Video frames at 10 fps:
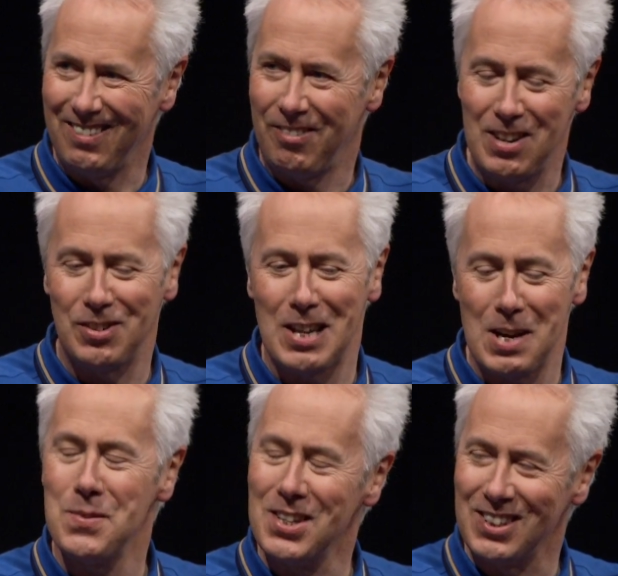friend and
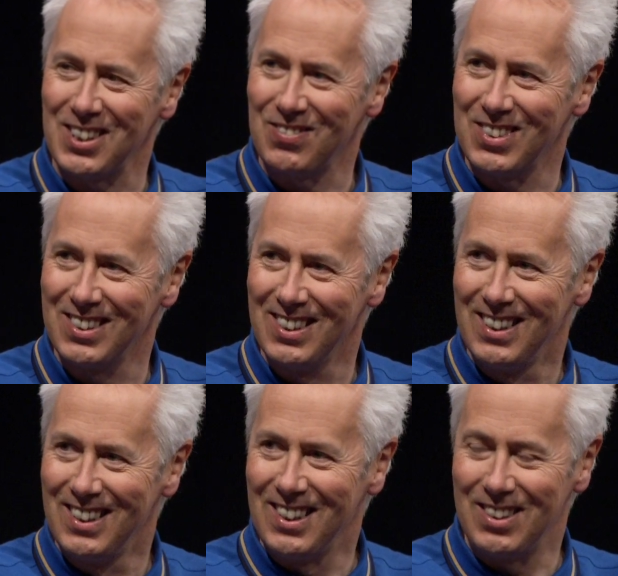enemy at times.
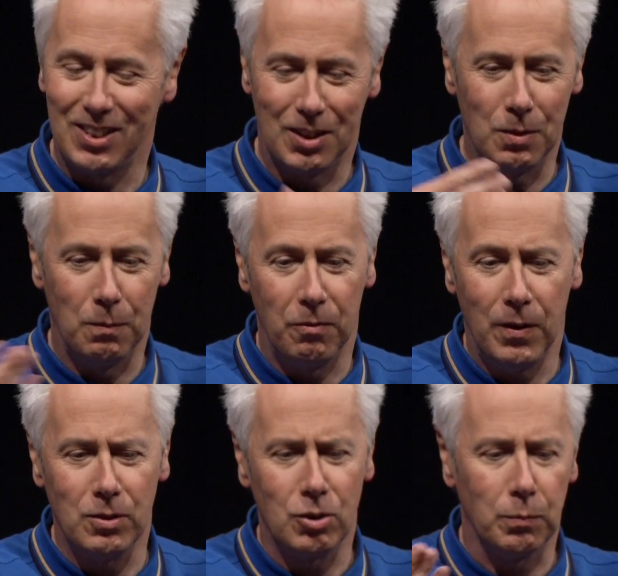And so
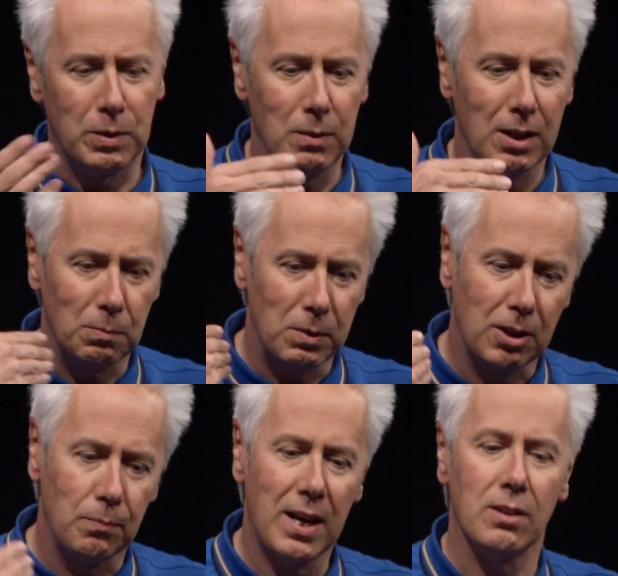Photoshop to me has
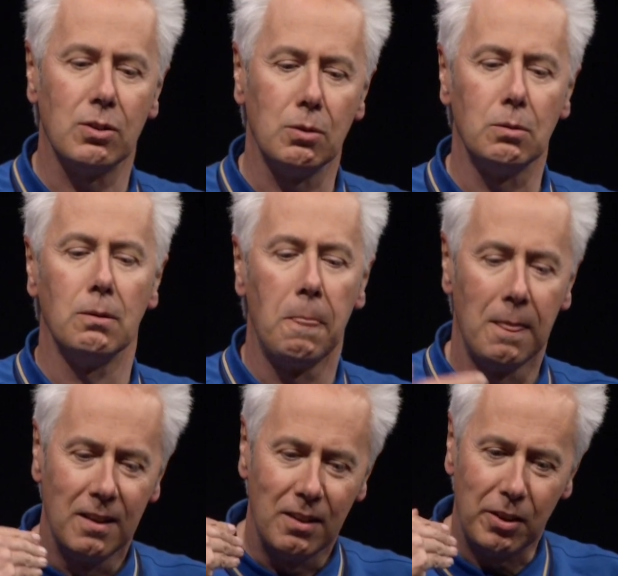become that tool
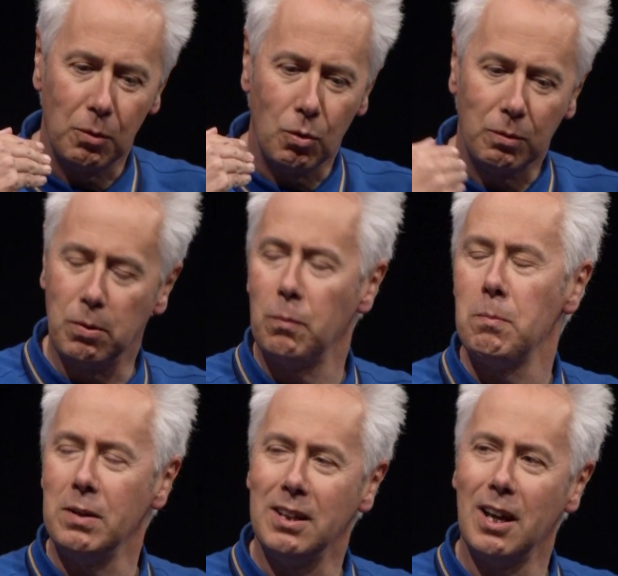that will
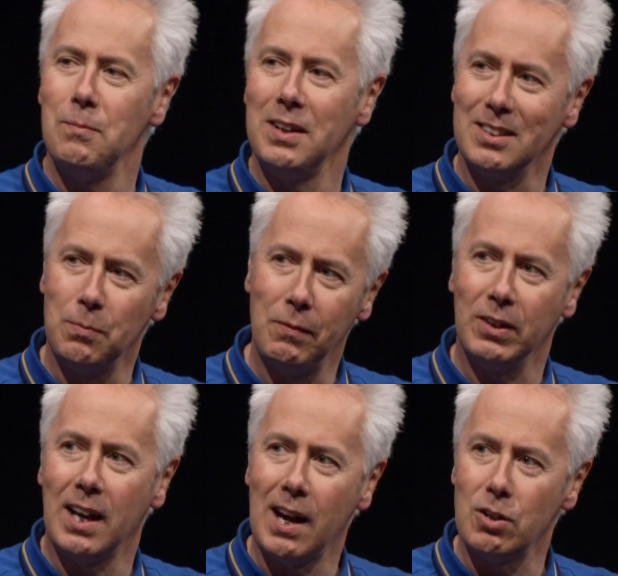probably get me, it's a bit of
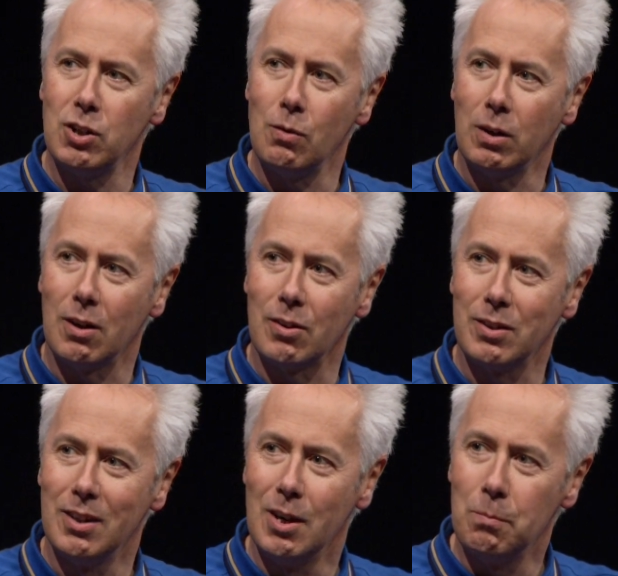a get out of jail
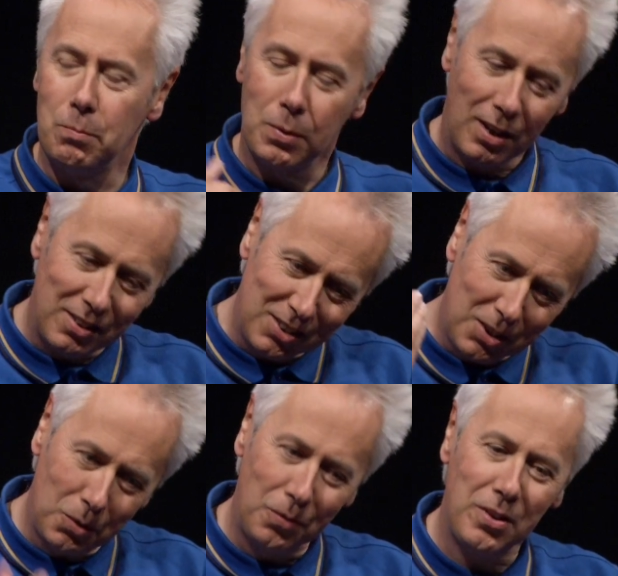card. But I
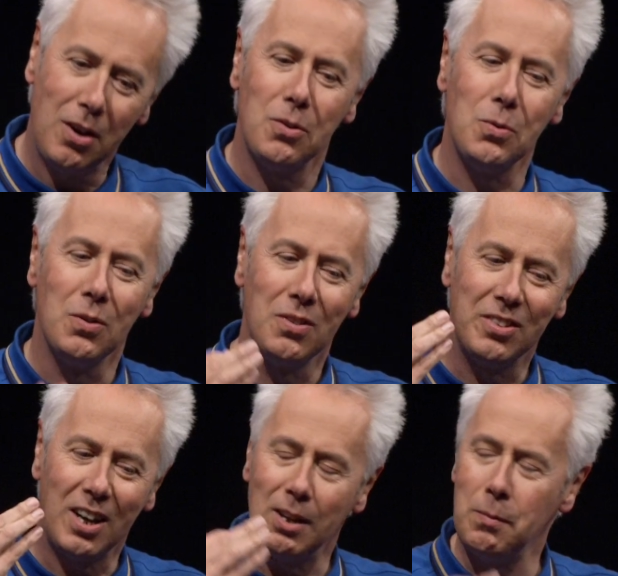still know
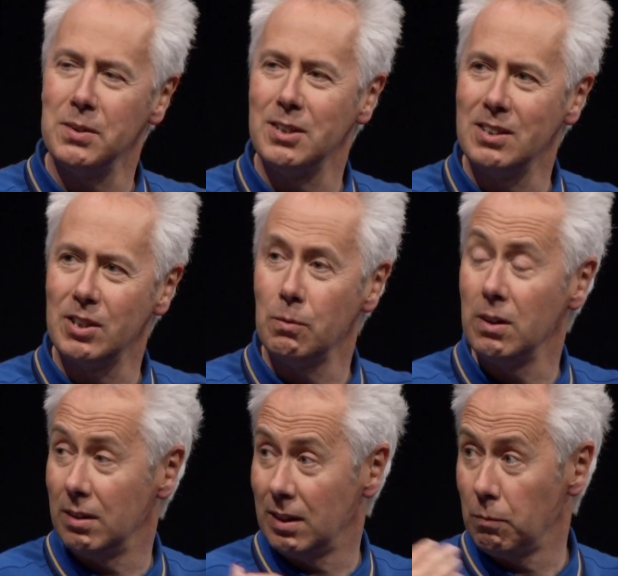that I'm limited, so
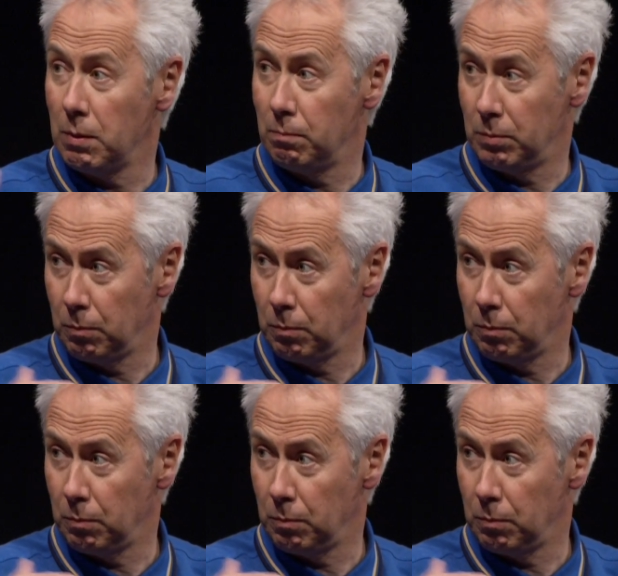we